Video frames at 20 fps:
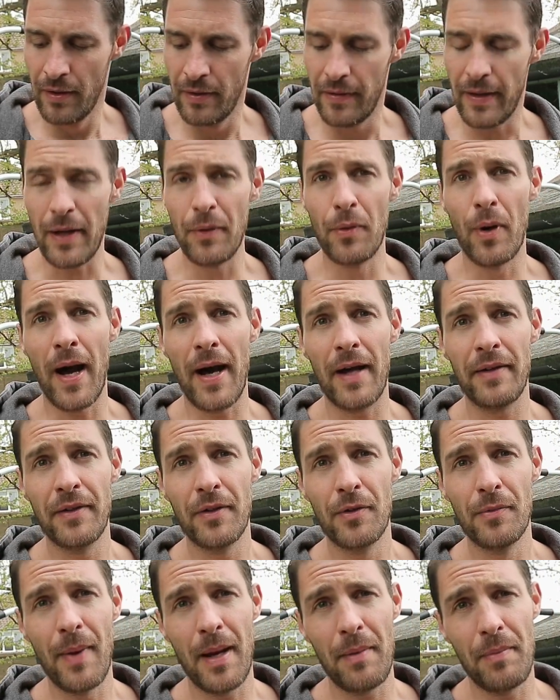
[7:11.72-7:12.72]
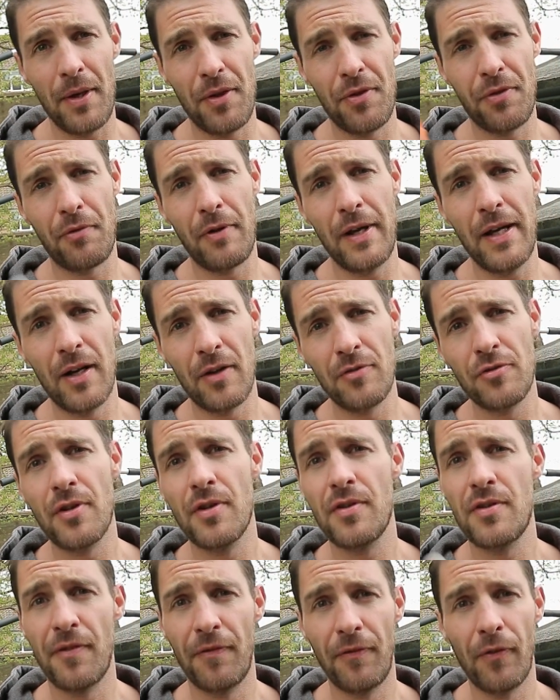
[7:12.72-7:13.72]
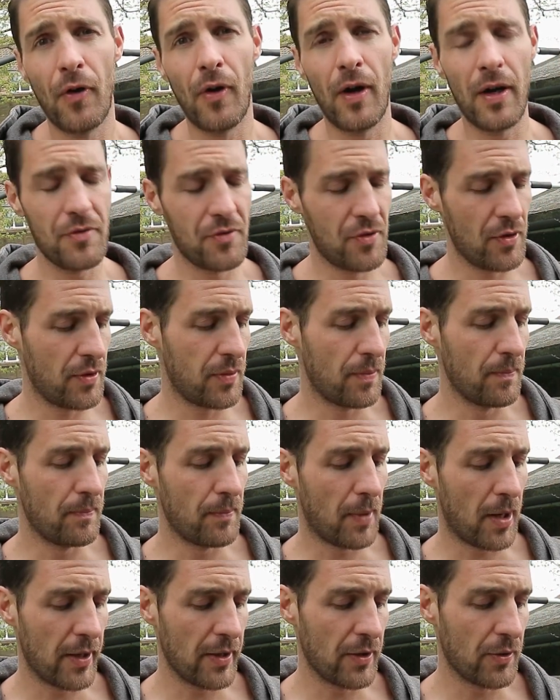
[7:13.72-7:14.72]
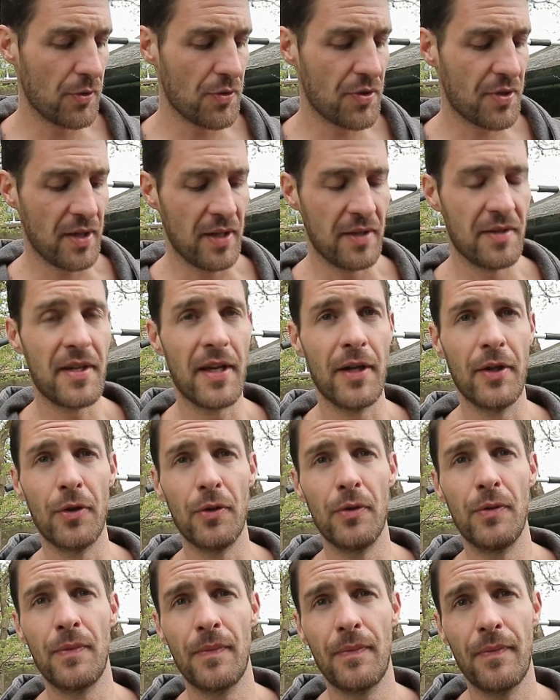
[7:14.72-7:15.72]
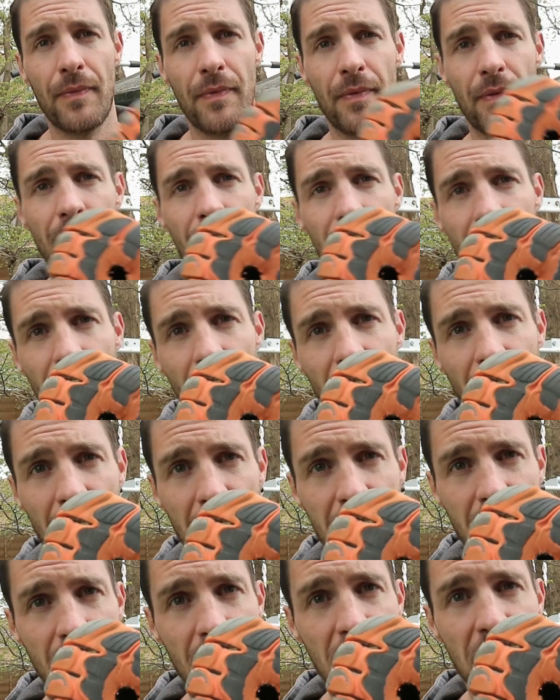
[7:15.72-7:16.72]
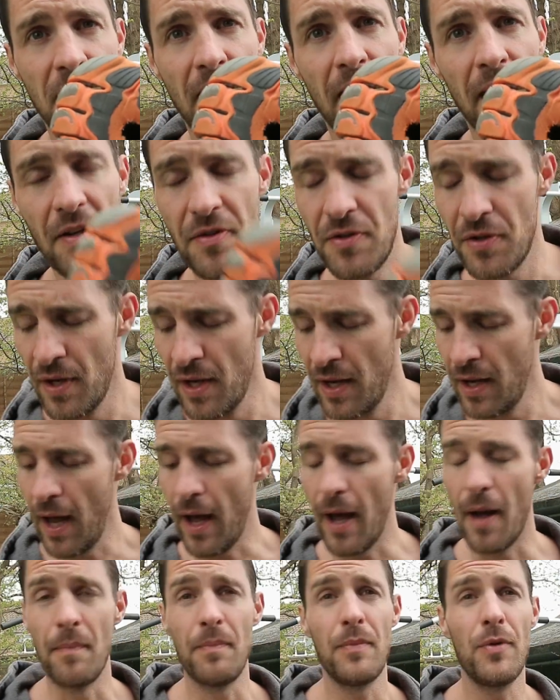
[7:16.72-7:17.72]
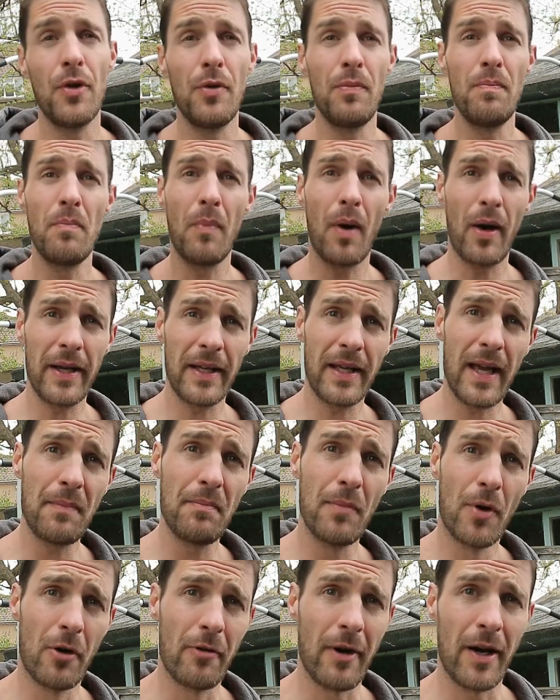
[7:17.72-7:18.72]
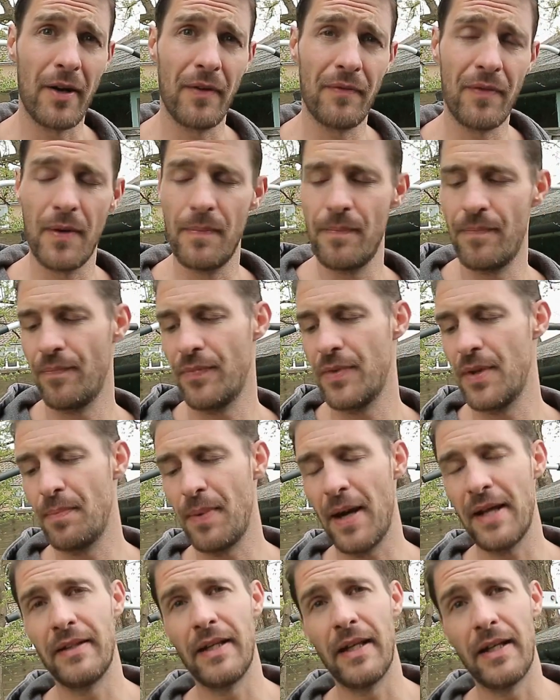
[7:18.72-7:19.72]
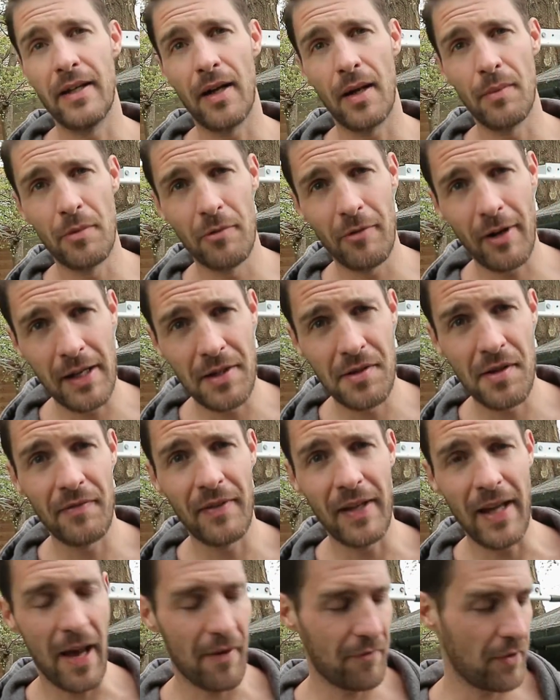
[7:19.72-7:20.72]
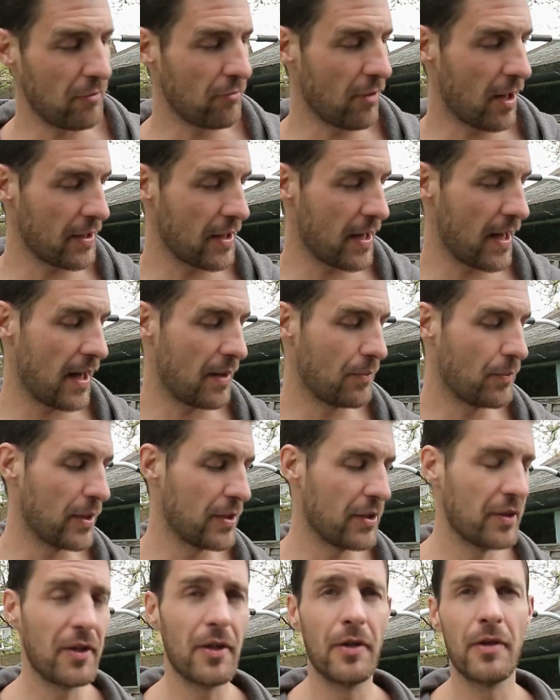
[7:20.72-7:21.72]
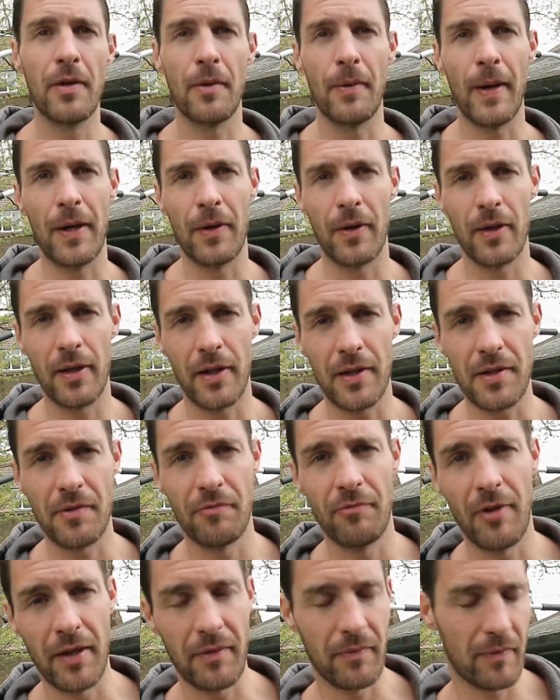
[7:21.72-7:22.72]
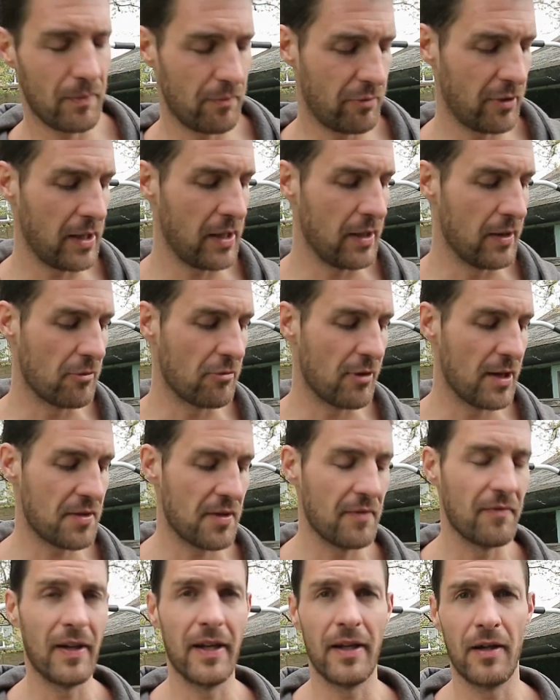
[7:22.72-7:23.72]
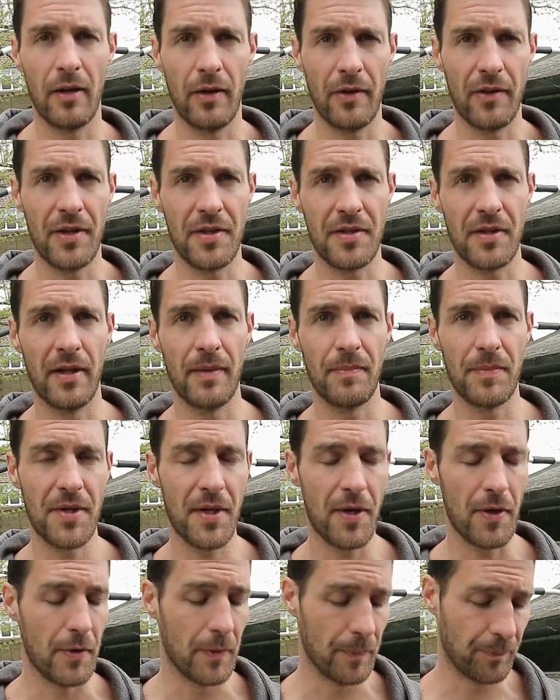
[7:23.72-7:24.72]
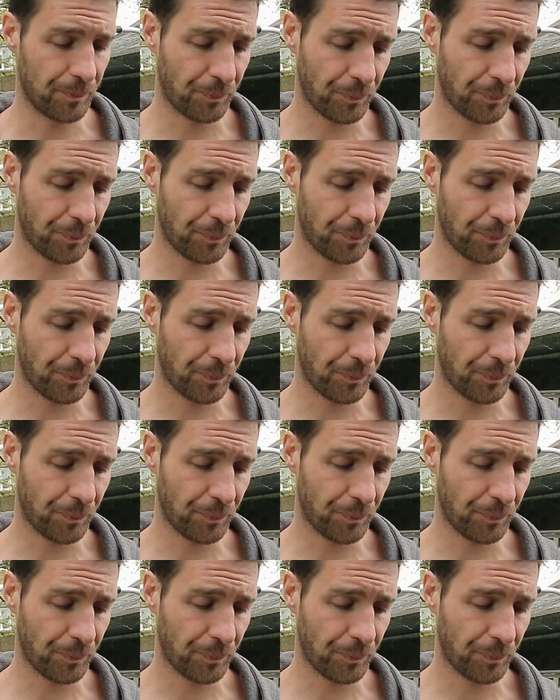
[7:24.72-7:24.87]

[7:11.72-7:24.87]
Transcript: They will handle maybe 300 to 400 miles until they get to this stage. You might get more out of them depending. I'm a relatively heavy runner, and when I do go out, I like to run pretty aggressively a lot of the time too.